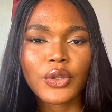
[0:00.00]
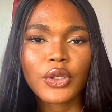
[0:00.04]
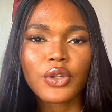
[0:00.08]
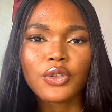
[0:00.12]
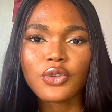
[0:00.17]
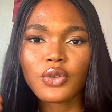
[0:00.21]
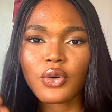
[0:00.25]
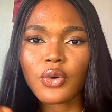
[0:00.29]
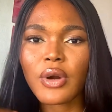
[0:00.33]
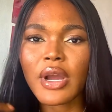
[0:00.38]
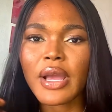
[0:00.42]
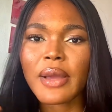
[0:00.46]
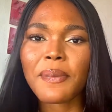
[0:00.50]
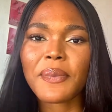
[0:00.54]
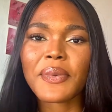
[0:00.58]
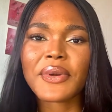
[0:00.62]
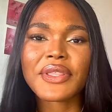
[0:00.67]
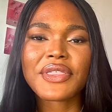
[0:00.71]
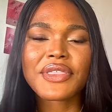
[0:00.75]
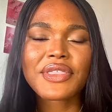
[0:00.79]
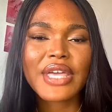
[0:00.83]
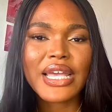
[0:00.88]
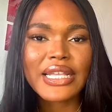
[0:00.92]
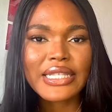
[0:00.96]
You're
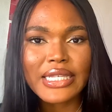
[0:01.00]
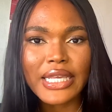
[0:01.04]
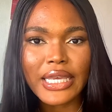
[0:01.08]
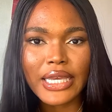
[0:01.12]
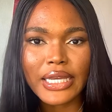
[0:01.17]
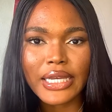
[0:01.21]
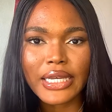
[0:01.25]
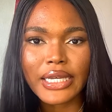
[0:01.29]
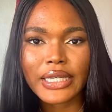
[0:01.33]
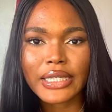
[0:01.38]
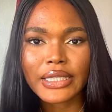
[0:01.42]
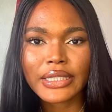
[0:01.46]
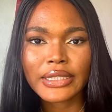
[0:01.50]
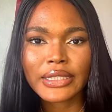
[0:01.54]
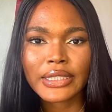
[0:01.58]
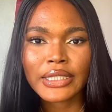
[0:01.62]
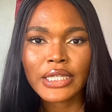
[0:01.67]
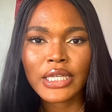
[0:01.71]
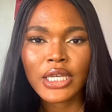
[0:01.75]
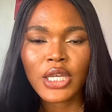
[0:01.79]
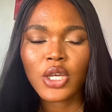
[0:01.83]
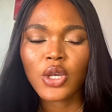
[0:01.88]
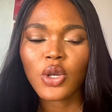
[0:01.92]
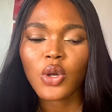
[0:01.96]
empathetic.
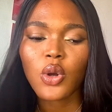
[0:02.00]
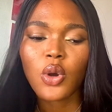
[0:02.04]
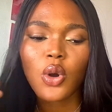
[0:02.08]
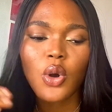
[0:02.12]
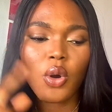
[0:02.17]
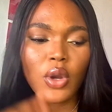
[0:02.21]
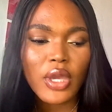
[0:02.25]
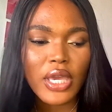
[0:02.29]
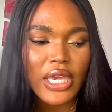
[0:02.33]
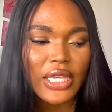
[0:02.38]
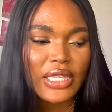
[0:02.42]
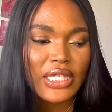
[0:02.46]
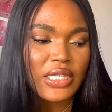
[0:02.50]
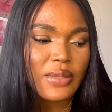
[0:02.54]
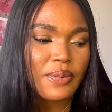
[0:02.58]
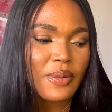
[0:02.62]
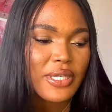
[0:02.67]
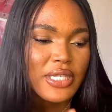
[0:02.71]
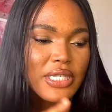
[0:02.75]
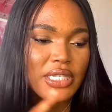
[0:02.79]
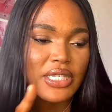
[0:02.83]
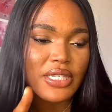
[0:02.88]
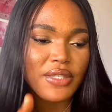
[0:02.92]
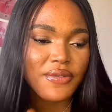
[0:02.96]
Okay, this
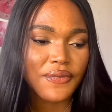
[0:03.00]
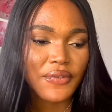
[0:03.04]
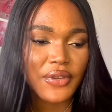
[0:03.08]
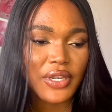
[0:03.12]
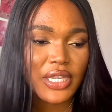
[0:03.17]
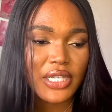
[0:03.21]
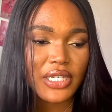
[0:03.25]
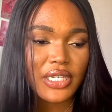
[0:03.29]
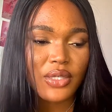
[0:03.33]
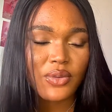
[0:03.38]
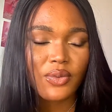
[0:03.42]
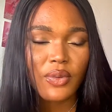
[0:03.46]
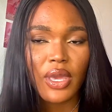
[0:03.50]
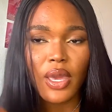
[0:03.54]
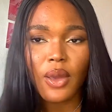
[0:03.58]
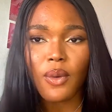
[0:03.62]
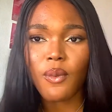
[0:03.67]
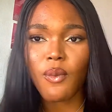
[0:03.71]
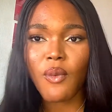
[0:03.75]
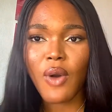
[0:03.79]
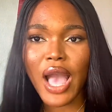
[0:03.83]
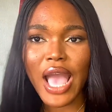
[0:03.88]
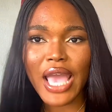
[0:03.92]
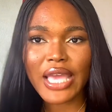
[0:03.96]
person is feeling this way.
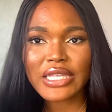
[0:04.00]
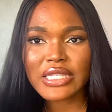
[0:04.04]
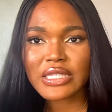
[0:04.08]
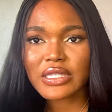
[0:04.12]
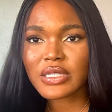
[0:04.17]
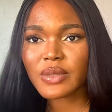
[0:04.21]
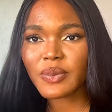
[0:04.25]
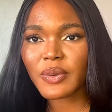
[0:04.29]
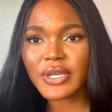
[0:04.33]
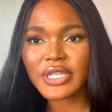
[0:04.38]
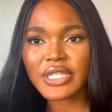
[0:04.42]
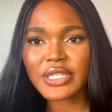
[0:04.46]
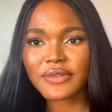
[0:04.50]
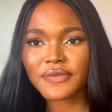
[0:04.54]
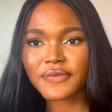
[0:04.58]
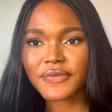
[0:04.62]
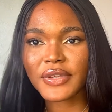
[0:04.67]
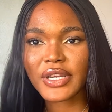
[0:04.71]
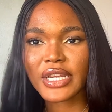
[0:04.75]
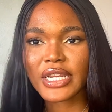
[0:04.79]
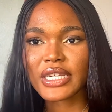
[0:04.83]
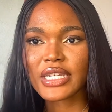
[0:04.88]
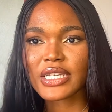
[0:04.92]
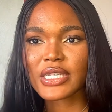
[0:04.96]
Why is this person
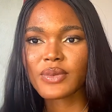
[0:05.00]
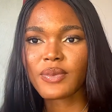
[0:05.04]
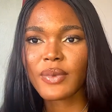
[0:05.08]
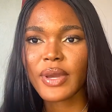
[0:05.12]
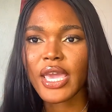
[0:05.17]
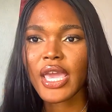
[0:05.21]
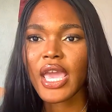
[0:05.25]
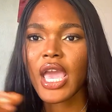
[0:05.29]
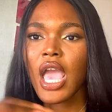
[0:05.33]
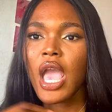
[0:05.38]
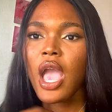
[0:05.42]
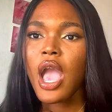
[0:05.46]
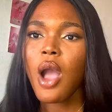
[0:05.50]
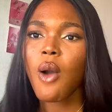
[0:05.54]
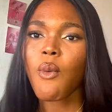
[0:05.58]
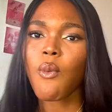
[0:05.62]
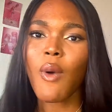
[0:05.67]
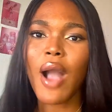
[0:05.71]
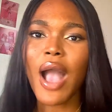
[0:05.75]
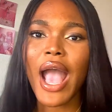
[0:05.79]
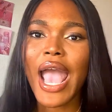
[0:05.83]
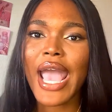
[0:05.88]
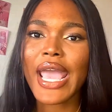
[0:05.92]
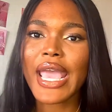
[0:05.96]
feeling this way?
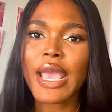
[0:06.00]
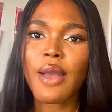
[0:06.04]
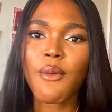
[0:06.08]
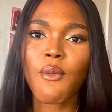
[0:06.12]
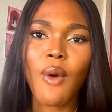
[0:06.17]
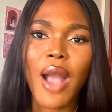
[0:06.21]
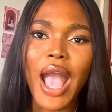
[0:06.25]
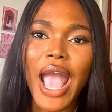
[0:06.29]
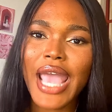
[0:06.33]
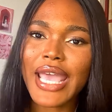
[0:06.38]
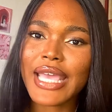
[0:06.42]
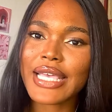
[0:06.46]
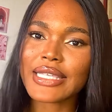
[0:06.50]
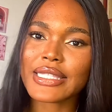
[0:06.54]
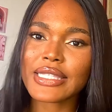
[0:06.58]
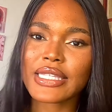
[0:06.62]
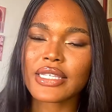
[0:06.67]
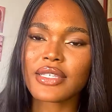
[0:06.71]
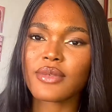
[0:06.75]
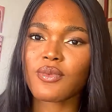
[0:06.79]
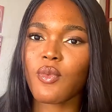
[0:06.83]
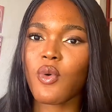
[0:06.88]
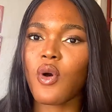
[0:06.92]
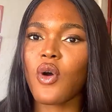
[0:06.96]
Why is
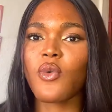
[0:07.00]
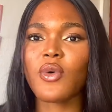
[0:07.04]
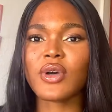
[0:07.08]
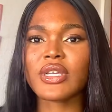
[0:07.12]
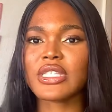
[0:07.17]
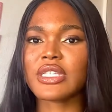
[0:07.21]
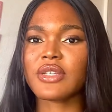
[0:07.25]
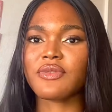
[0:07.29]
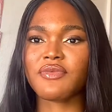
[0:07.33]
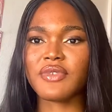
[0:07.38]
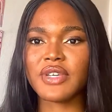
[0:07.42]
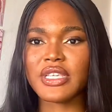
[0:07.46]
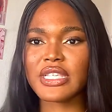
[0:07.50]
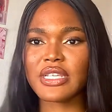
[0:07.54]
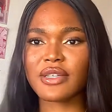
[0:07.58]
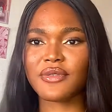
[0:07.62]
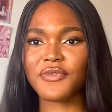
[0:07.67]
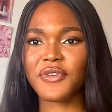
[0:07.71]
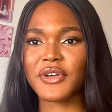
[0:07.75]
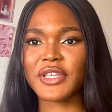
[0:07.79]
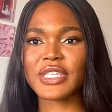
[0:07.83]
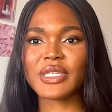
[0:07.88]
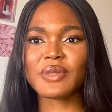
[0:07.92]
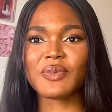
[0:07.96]
this, what's the reason
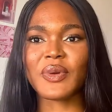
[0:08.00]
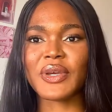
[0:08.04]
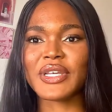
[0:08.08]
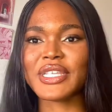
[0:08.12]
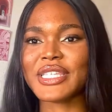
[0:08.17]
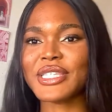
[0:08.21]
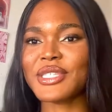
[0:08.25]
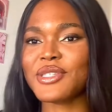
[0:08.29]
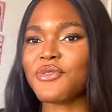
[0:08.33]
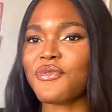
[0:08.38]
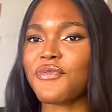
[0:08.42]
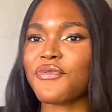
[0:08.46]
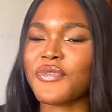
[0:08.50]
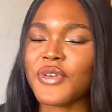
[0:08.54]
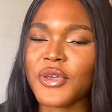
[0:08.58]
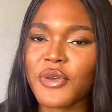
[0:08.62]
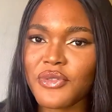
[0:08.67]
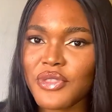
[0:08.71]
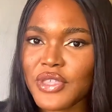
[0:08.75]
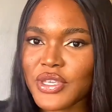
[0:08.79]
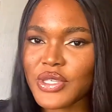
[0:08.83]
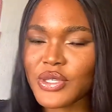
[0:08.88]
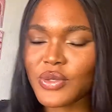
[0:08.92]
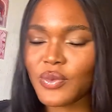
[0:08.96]
for this person to
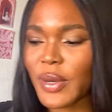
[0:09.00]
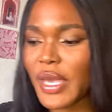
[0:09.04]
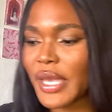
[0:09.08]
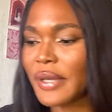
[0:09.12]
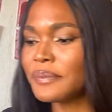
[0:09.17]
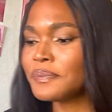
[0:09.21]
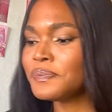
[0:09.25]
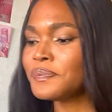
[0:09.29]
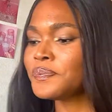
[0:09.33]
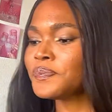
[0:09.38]
feel this way?